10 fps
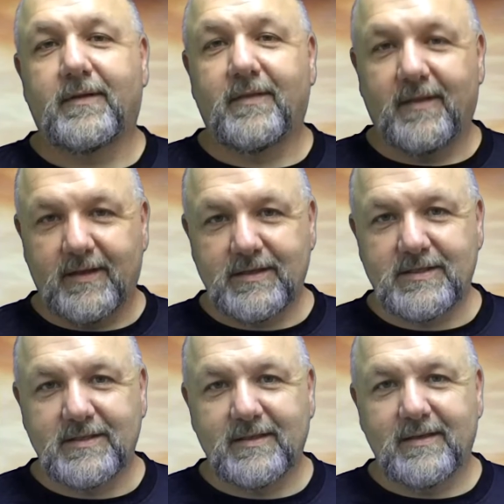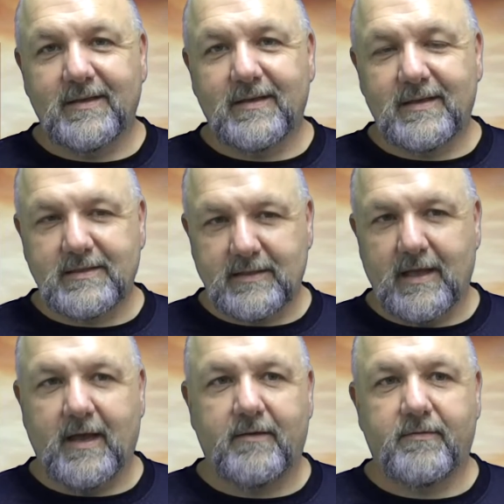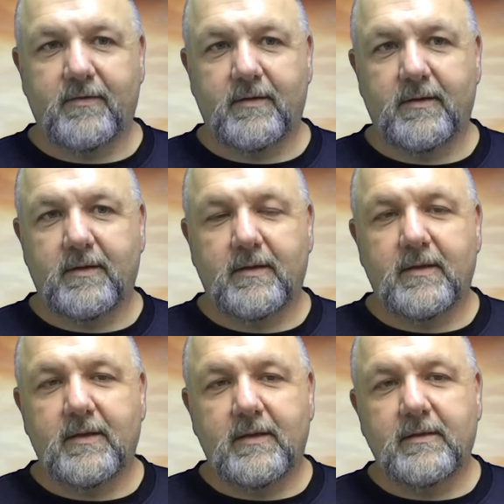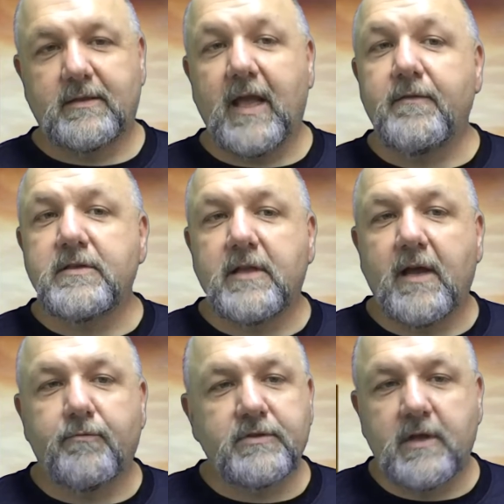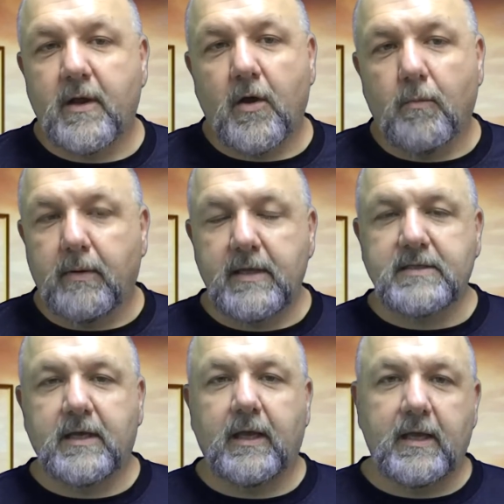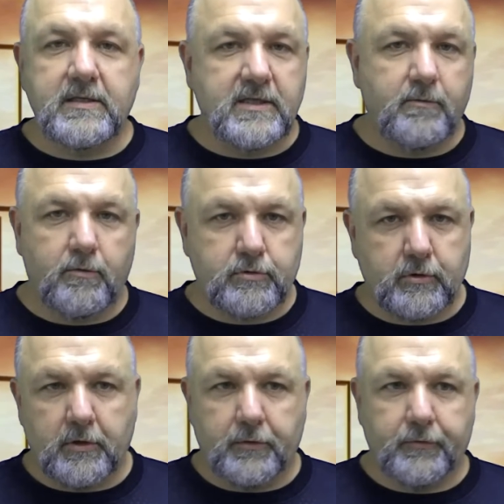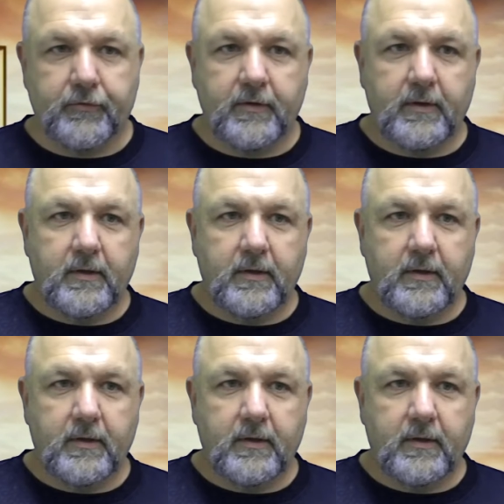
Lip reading: This is life. David's life was not all blessing and zero struggles.